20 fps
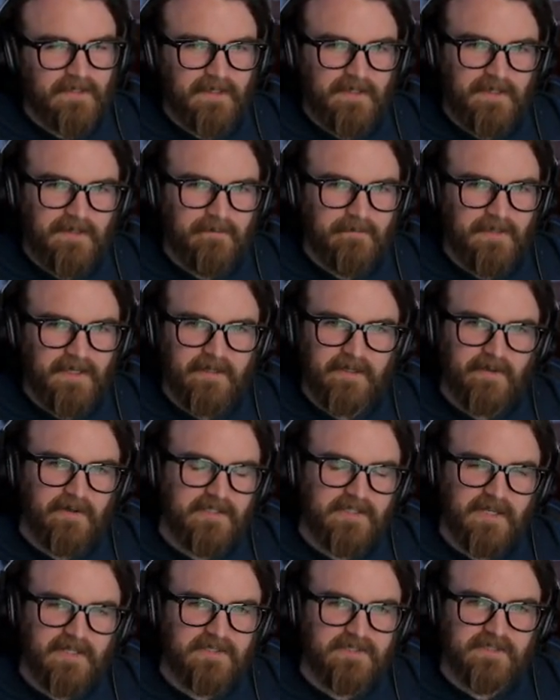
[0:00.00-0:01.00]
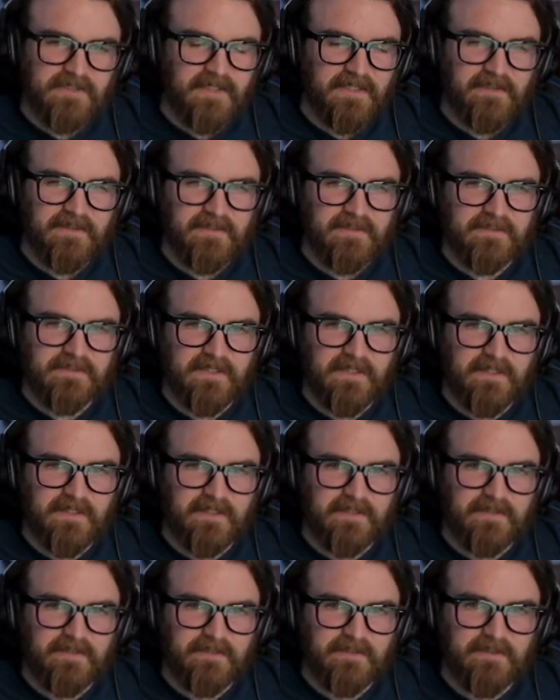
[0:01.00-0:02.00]
Um, I don't know. I, I just like the
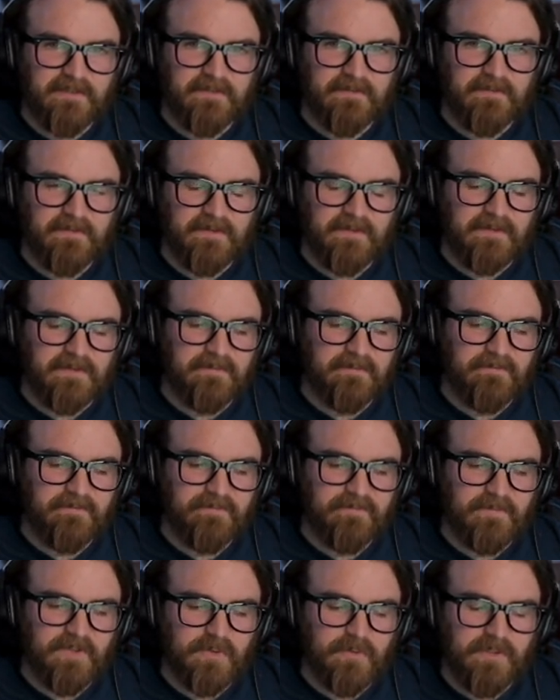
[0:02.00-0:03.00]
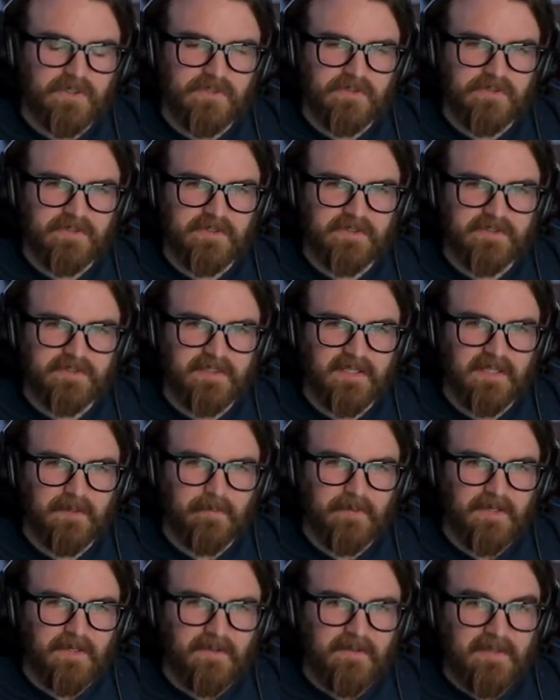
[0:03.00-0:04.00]
aesthetic and the the creatures in this game.